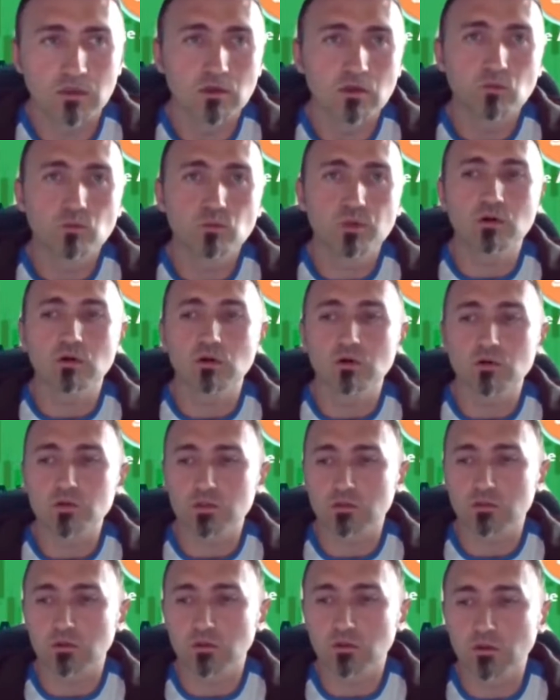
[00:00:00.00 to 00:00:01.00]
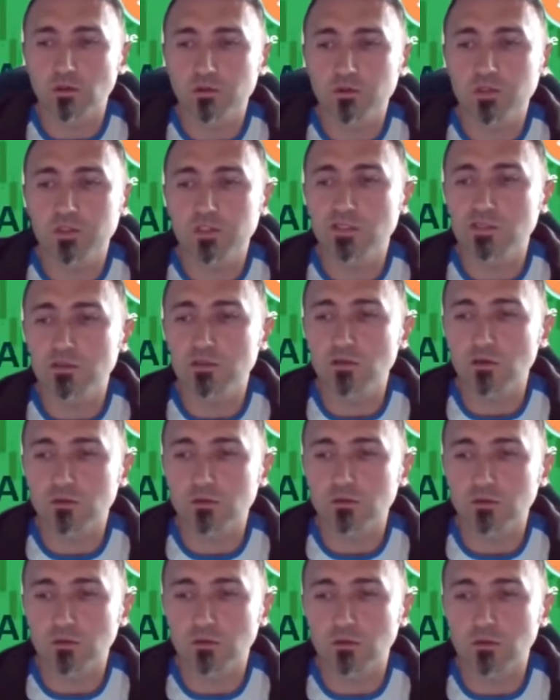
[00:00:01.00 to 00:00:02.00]
because this is not
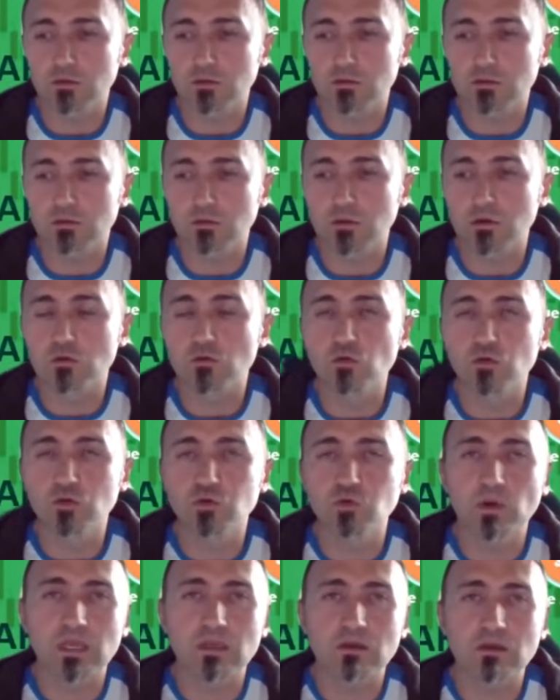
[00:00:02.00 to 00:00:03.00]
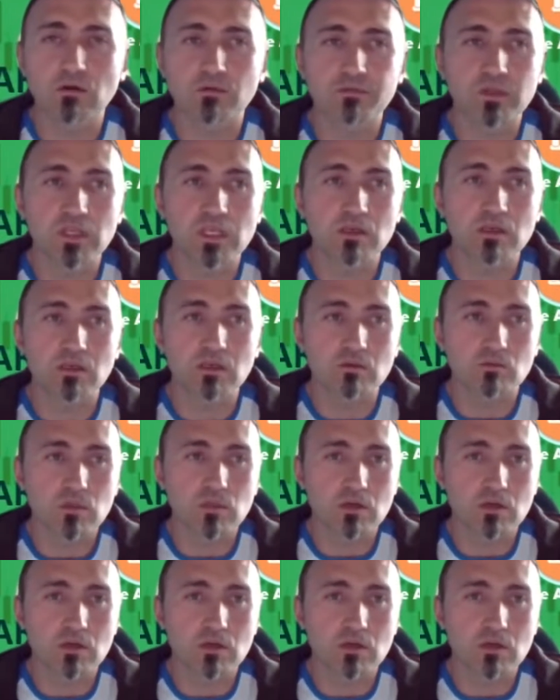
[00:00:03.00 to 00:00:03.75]
a good way of thinking,